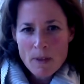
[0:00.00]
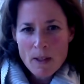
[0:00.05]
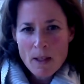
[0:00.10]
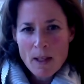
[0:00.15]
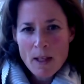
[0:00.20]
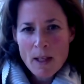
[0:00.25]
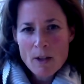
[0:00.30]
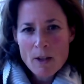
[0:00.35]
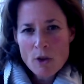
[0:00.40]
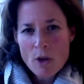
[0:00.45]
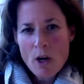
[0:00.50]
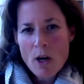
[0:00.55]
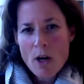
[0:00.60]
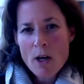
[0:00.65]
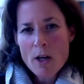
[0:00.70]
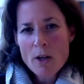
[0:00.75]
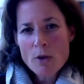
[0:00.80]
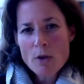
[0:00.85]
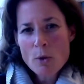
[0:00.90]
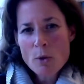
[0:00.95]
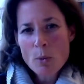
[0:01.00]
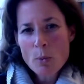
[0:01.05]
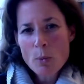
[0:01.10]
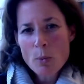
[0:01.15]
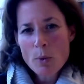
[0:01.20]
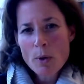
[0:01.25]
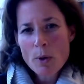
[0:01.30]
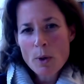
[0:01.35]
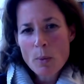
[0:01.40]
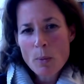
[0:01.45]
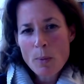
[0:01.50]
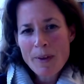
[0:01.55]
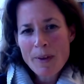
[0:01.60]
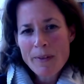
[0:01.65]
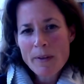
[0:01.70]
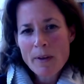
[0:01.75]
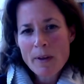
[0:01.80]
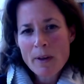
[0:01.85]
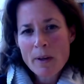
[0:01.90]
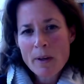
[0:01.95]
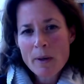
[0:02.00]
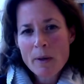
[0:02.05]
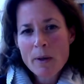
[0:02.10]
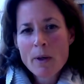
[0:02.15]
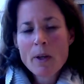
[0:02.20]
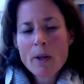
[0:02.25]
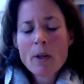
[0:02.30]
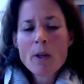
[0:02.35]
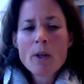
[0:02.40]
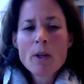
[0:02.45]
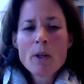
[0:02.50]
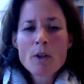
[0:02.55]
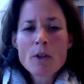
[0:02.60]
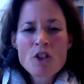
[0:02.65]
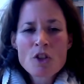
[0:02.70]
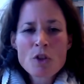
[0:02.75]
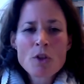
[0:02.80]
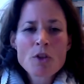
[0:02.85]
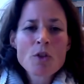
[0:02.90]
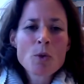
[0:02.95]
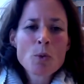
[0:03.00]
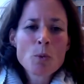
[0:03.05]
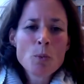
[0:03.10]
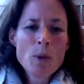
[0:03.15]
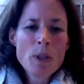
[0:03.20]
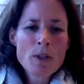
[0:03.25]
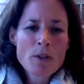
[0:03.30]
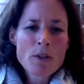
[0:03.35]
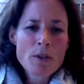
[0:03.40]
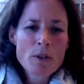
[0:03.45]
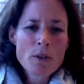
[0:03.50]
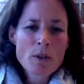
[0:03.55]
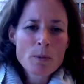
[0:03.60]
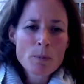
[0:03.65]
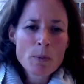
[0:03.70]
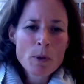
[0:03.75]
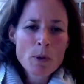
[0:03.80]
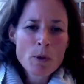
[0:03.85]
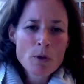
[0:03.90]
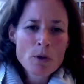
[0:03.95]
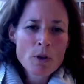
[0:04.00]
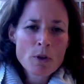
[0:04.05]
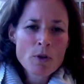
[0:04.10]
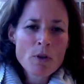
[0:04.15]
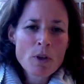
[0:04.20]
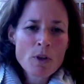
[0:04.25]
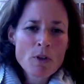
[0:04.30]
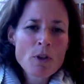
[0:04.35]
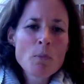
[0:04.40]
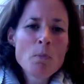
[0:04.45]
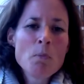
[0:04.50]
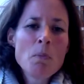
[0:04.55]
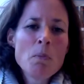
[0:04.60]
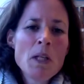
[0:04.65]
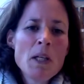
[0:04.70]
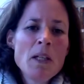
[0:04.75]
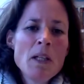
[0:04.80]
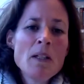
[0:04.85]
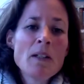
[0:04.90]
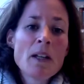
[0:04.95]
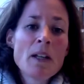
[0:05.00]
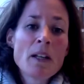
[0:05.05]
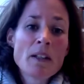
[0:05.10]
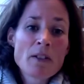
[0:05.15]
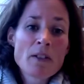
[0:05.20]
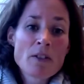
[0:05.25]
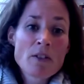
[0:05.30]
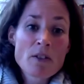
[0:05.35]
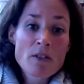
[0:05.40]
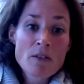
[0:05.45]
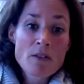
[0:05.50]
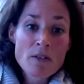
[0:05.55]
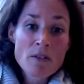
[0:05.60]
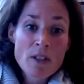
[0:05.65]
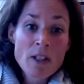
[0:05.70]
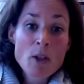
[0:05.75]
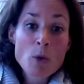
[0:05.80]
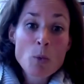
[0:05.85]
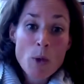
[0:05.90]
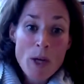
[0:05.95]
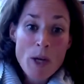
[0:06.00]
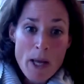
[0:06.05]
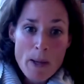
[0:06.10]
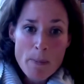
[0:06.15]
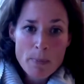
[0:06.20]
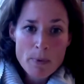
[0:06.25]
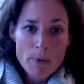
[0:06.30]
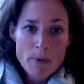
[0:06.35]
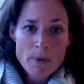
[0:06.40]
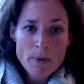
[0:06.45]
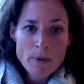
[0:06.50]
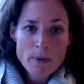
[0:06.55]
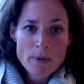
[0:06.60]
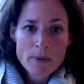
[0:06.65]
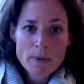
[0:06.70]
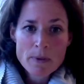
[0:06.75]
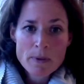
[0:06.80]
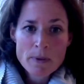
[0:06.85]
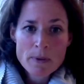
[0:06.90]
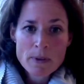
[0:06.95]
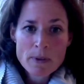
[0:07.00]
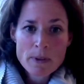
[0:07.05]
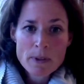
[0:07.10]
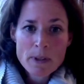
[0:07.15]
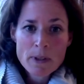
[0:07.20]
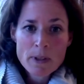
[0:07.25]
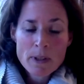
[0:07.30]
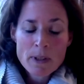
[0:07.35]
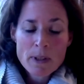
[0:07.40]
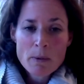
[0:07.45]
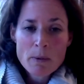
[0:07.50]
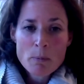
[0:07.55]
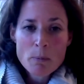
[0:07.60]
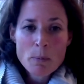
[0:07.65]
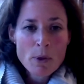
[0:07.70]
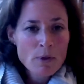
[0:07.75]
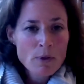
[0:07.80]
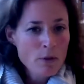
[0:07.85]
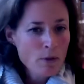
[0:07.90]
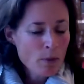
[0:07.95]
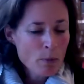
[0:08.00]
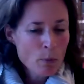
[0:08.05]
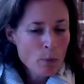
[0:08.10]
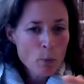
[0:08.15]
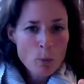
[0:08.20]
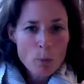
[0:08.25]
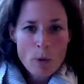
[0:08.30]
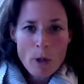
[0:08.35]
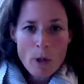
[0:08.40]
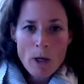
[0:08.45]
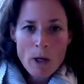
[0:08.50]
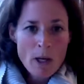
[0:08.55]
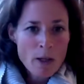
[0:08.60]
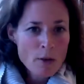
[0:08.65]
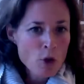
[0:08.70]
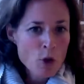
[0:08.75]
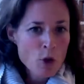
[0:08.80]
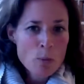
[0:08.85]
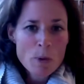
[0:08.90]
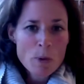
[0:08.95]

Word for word: it's hard to work with a certain risk, because it doesn't mean that it will happen. But as human